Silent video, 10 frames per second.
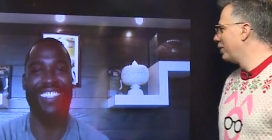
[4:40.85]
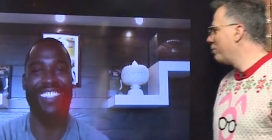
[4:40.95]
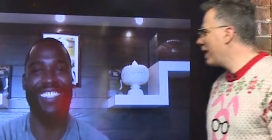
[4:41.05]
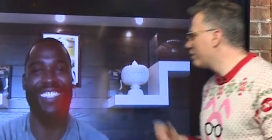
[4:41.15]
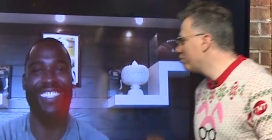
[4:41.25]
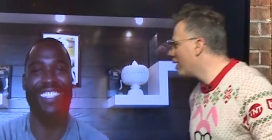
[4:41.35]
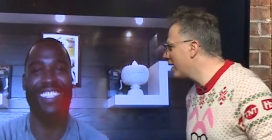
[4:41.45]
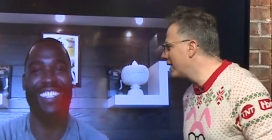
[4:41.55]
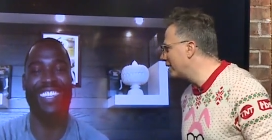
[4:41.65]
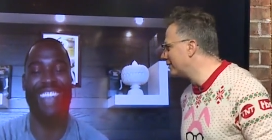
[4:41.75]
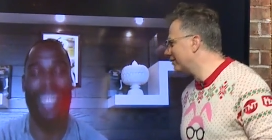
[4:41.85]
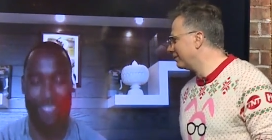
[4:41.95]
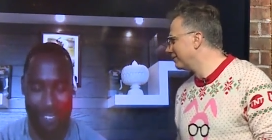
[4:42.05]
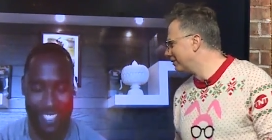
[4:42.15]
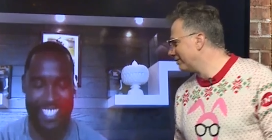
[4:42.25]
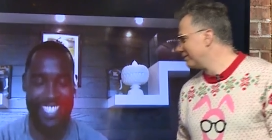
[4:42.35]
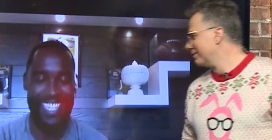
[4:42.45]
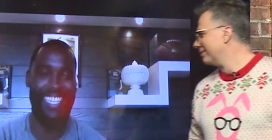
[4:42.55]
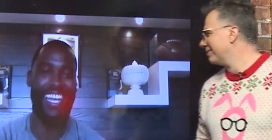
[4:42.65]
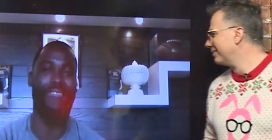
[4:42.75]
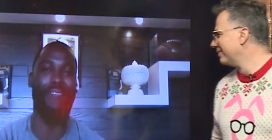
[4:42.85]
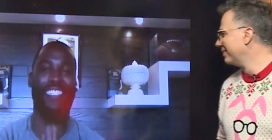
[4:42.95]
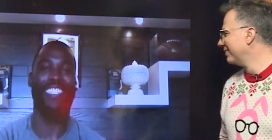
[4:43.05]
Speaker 1: You made him money. I appreciate it.